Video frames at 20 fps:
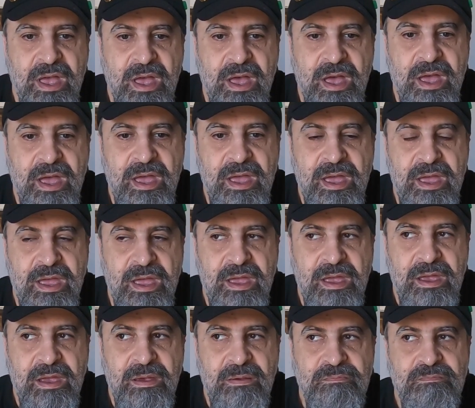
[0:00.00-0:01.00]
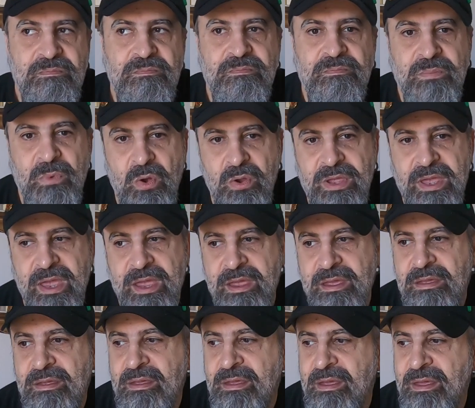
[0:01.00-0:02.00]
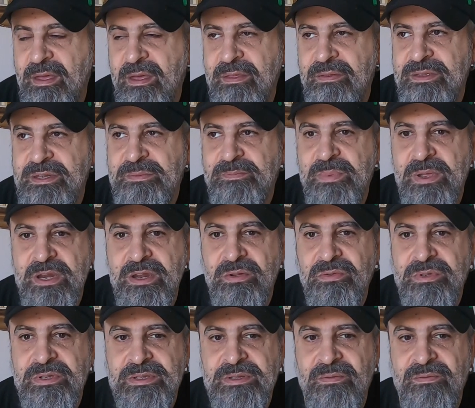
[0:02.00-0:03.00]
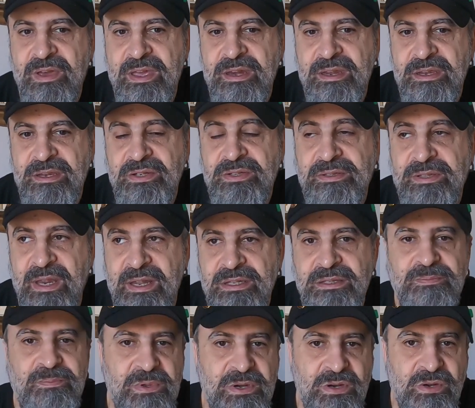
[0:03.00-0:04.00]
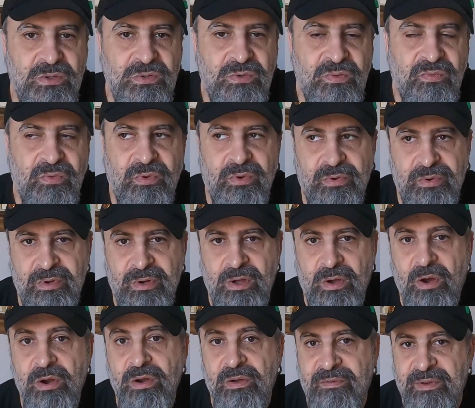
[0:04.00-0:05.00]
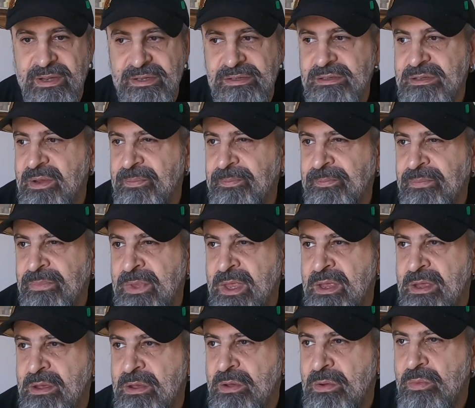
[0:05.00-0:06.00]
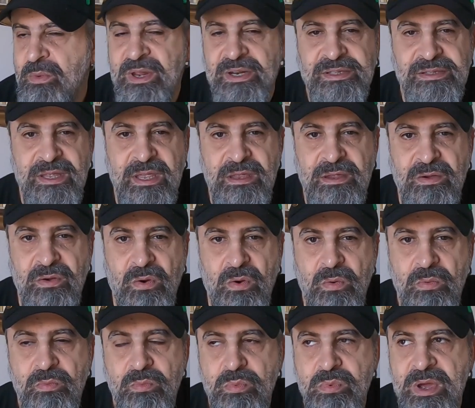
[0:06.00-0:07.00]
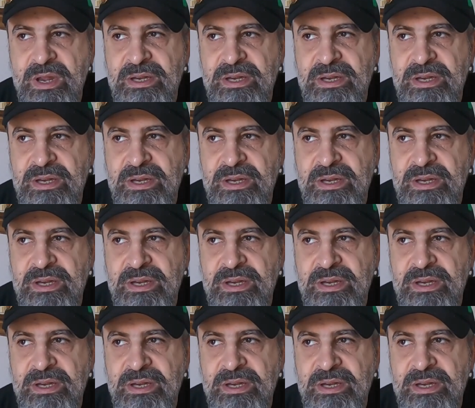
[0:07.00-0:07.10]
Uh, okay, uh, this period is a very strange period for all of us. We are staying home, we